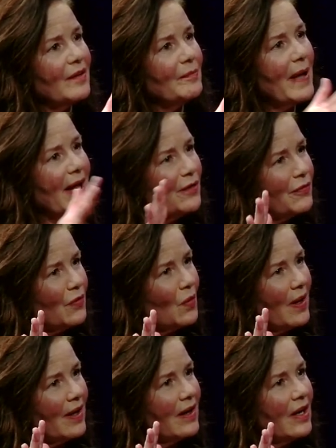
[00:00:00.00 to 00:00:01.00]

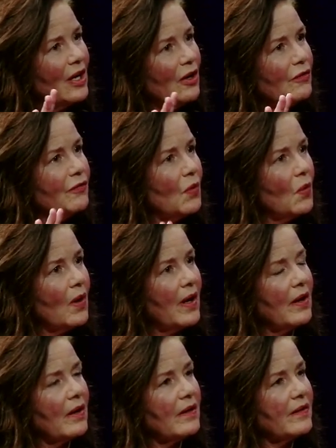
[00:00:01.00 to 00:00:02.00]
metaphor
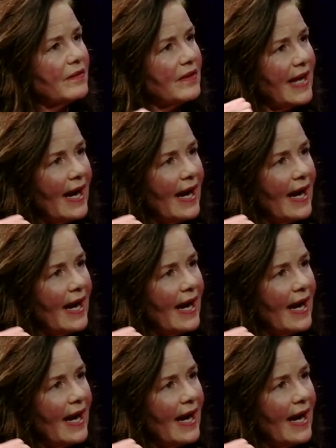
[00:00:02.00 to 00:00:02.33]
for